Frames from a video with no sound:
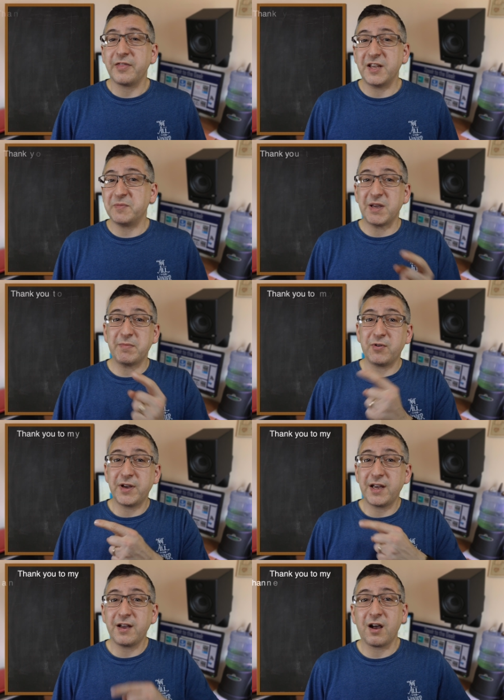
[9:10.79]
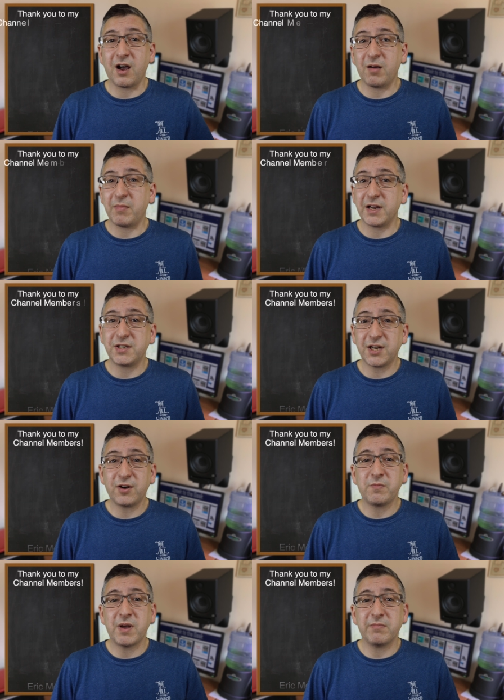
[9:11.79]
These people here are my
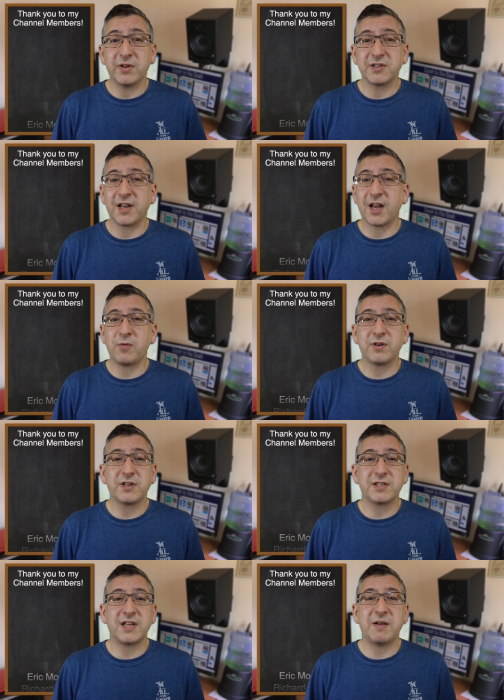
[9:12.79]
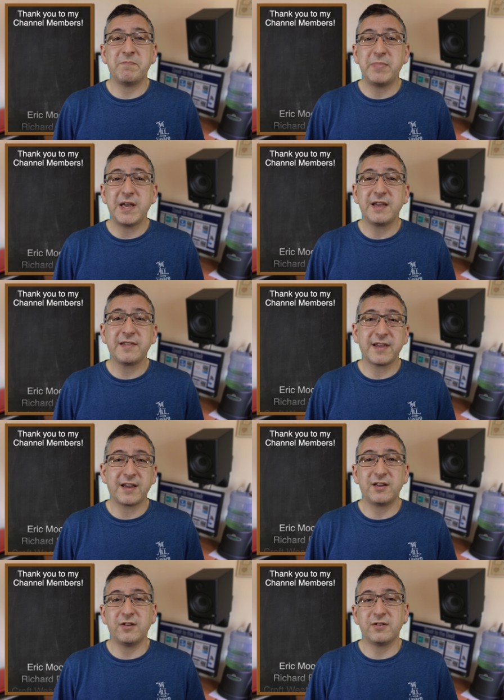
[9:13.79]
channel members, and I want to say a big
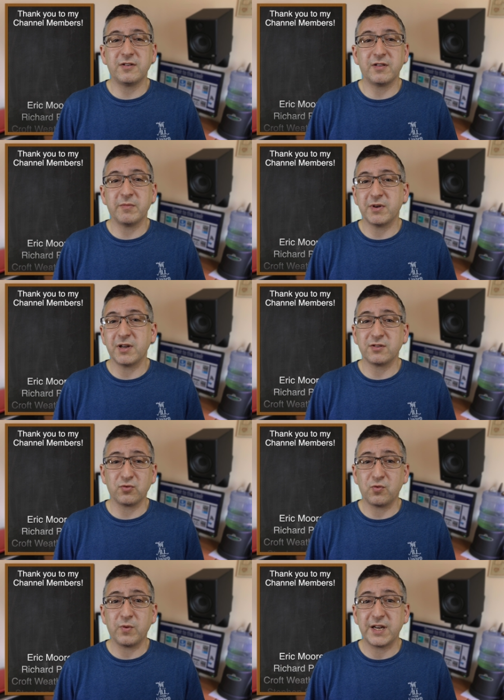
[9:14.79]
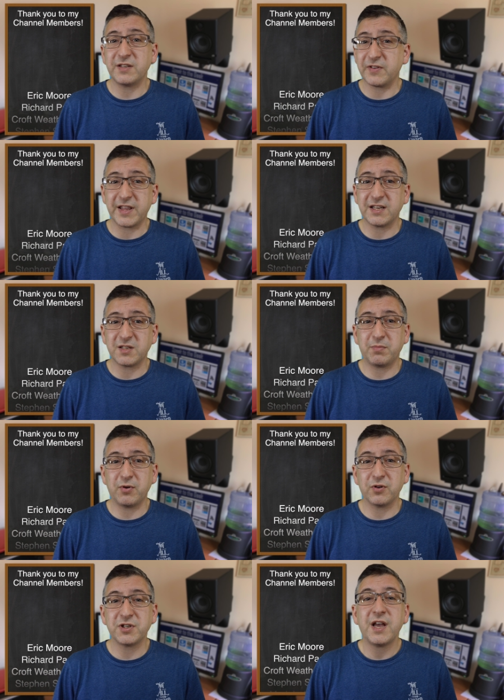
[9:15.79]
thank you to them as always for their
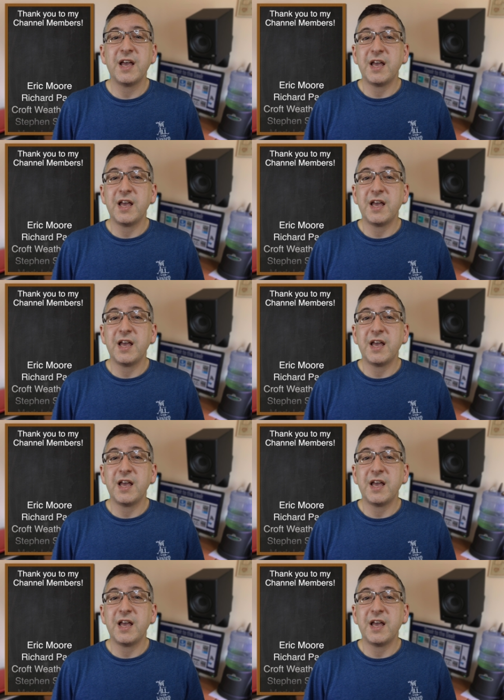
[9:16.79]
support.